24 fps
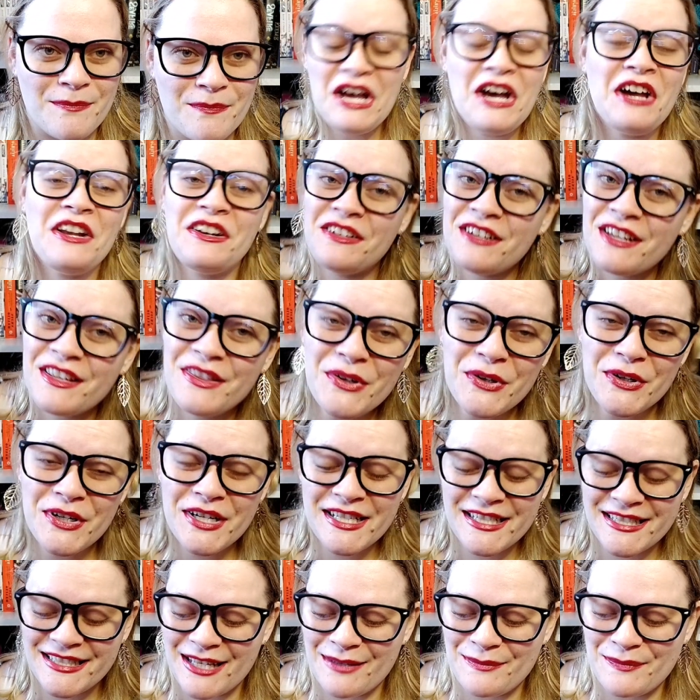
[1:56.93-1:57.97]
Another
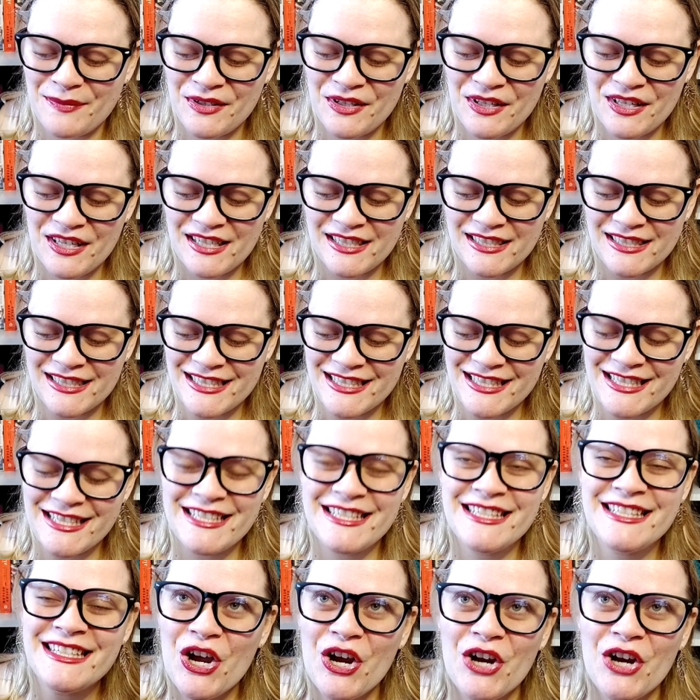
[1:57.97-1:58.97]
example is